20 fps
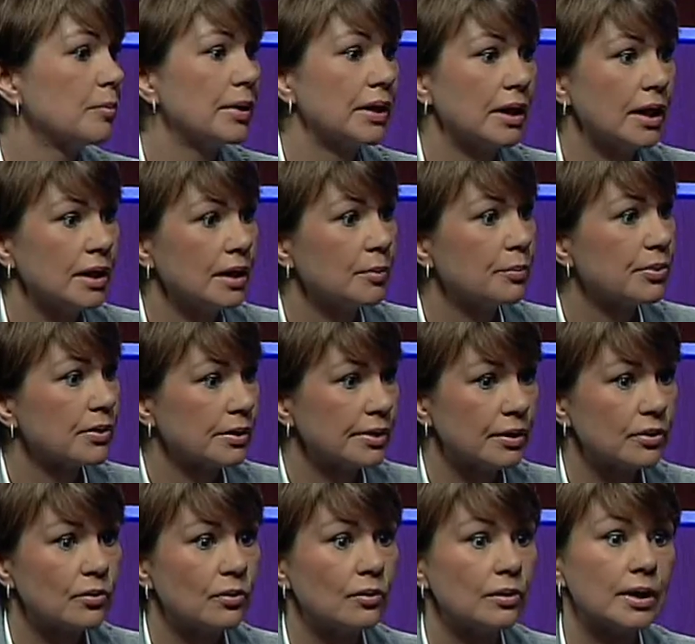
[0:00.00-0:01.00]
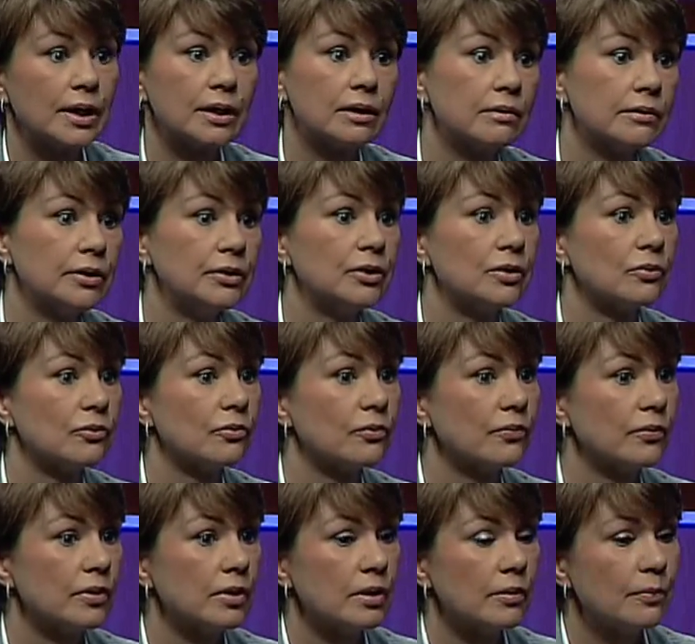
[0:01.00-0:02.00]
be any protocol, like,
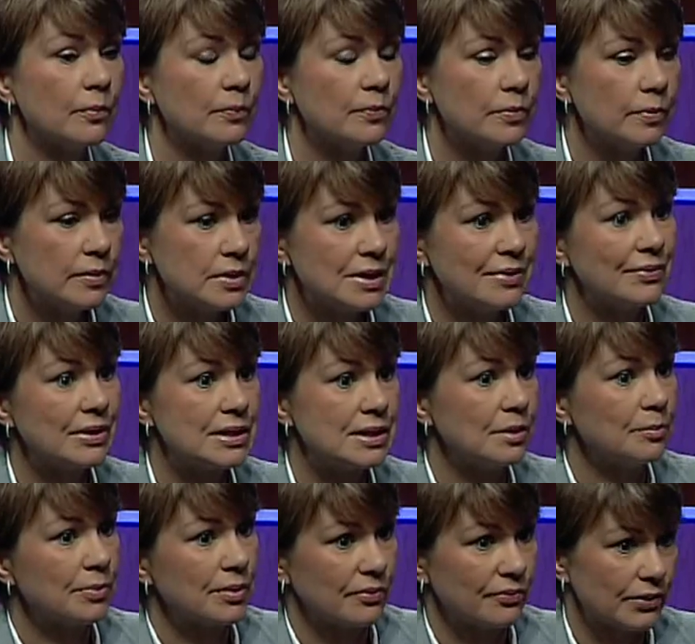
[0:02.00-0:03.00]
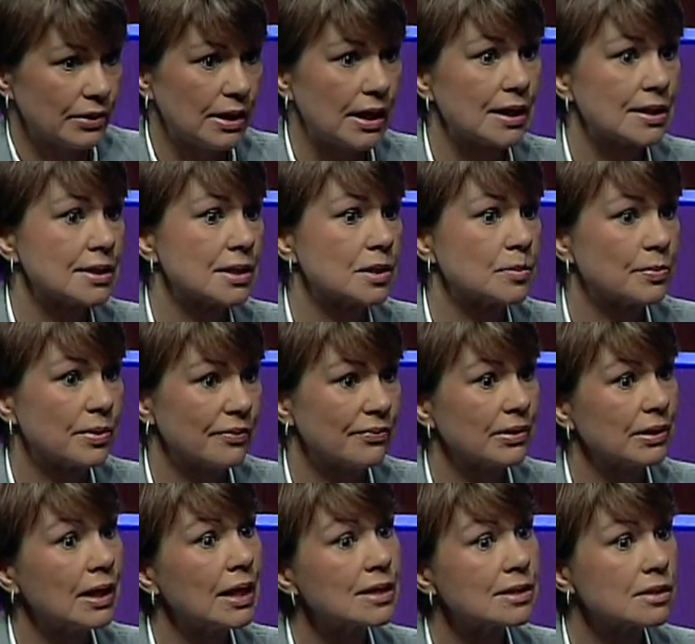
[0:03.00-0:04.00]
DVT
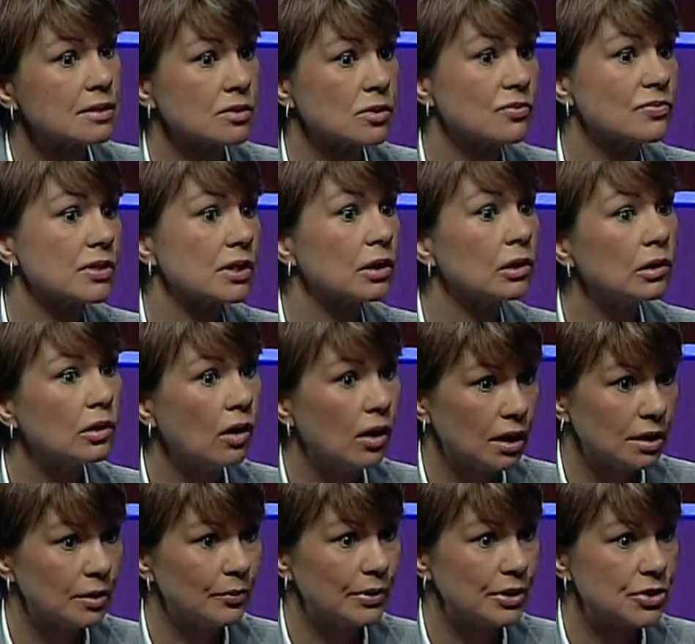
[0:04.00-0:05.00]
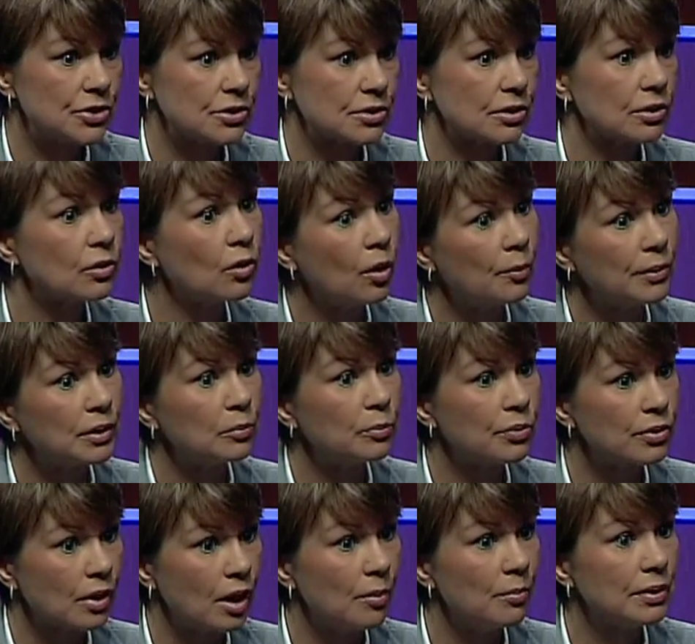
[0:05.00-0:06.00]
prophylaxis of the clot, which is a common
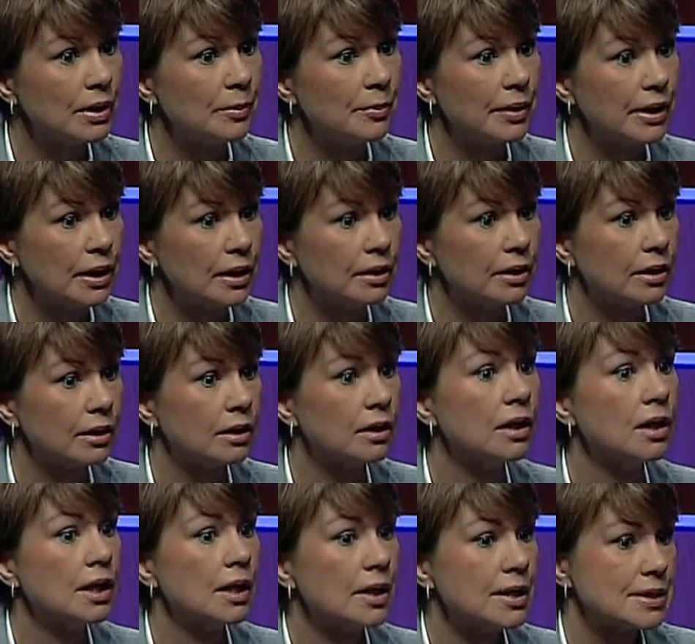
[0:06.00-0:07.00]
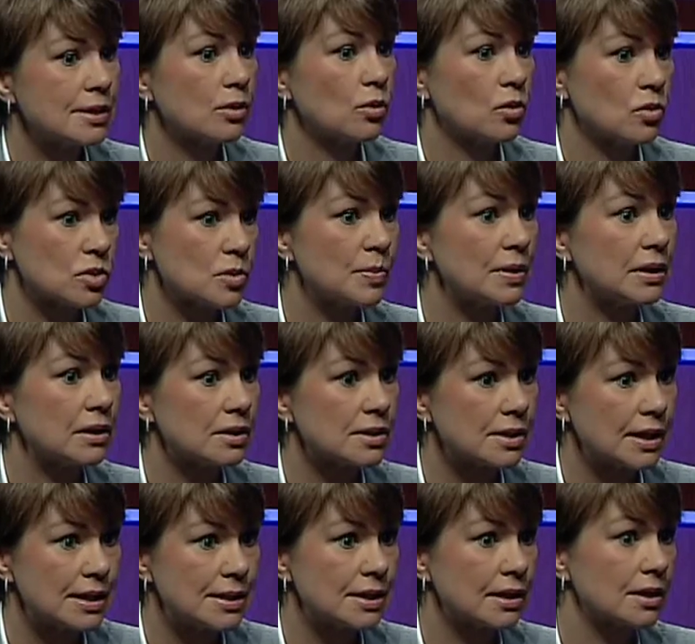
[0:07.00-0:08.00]
problem in a hospital
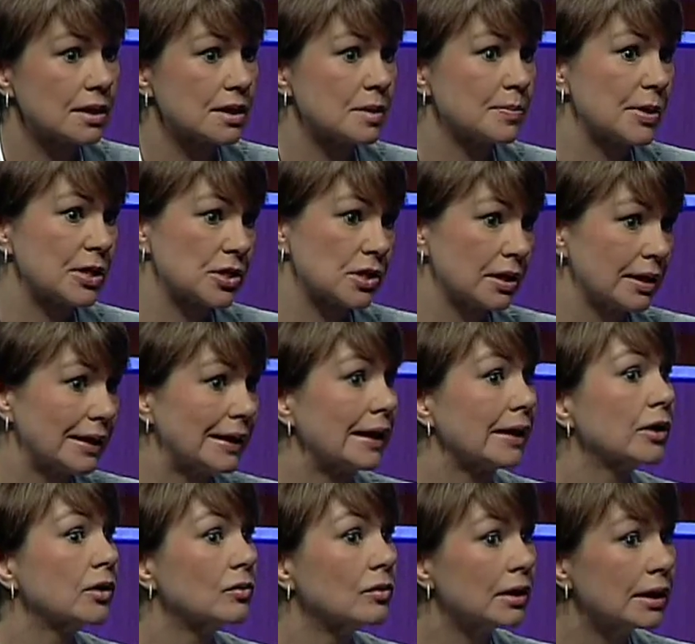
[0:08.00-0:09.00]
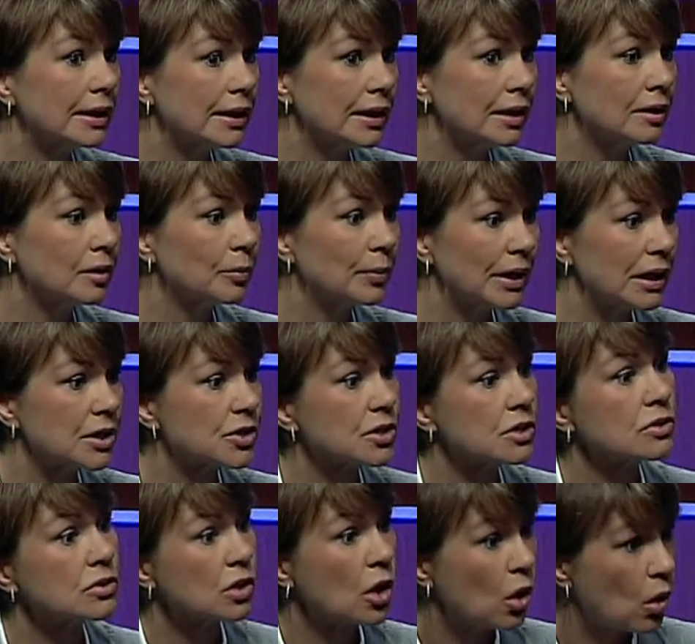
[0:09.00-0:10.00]
setting, especially in acutely ill
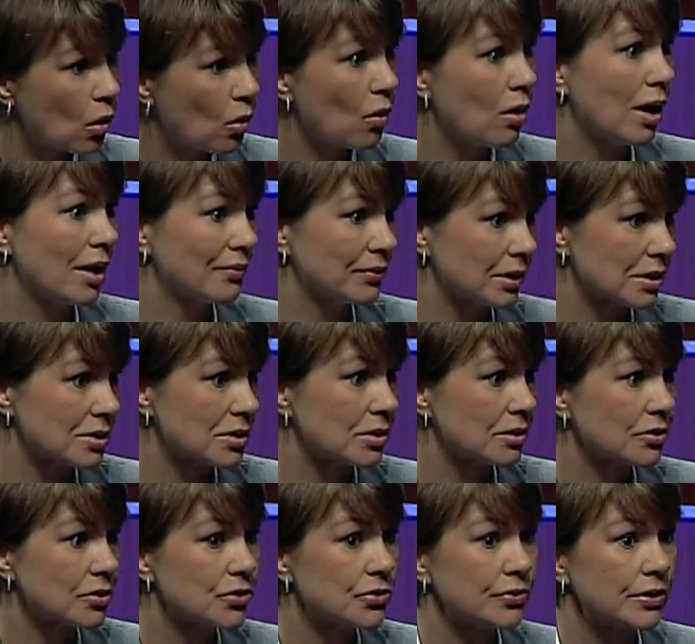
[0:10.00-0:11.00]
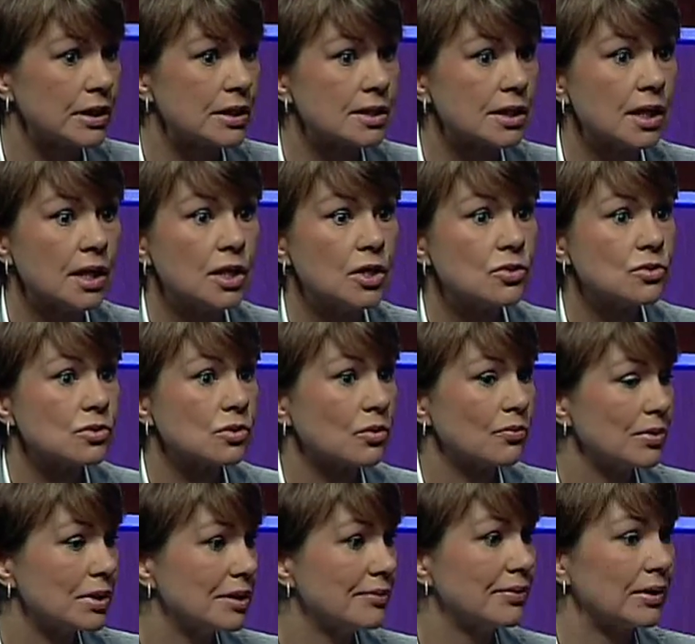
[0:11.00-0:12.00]
patients or after surgeries. So
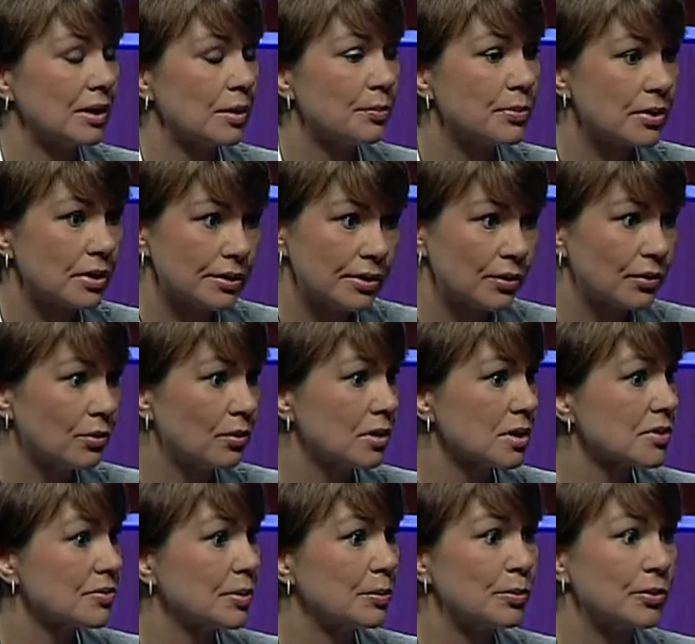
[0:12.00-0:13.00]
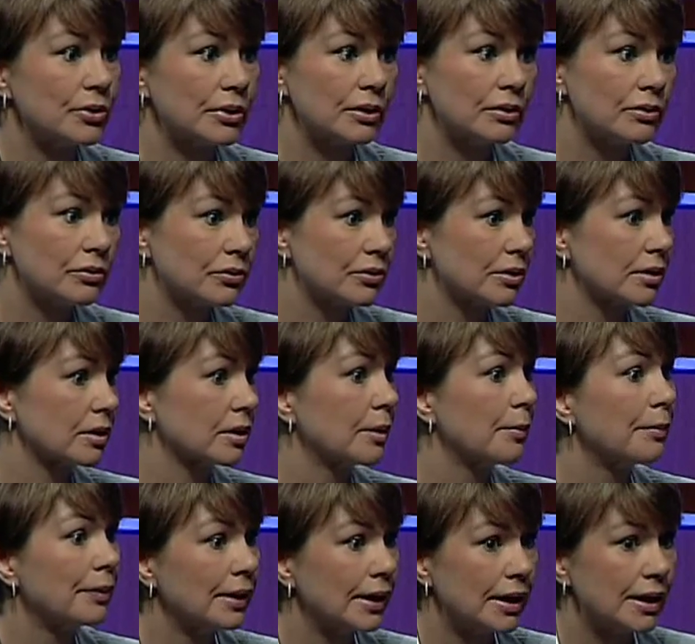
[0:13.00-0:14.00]
we develop protocols, we monitor
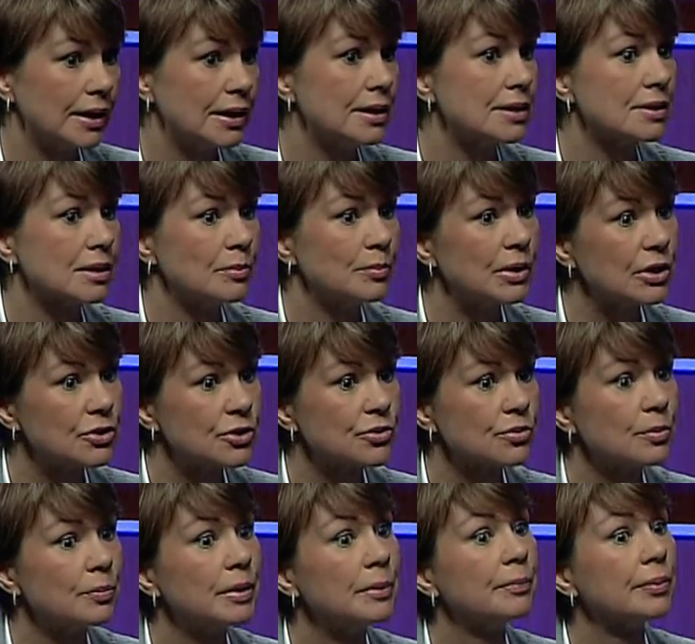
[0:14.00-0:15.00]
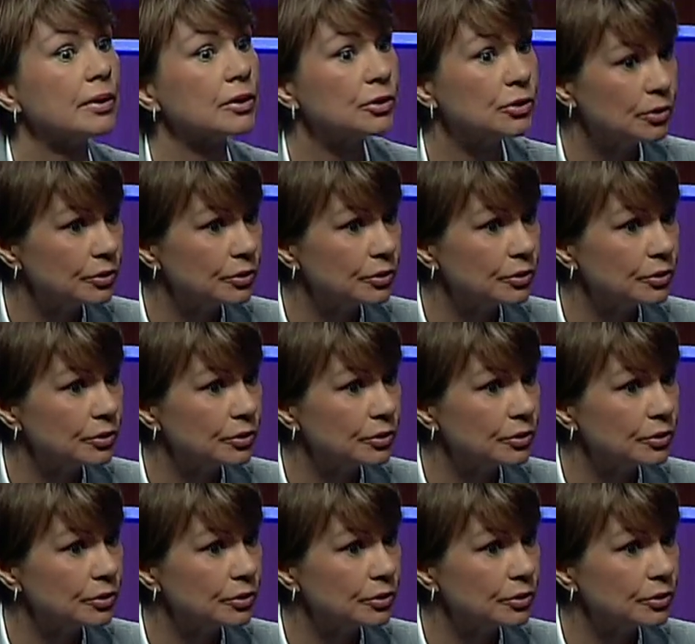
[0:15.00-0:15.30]
compliance and make sure people do it.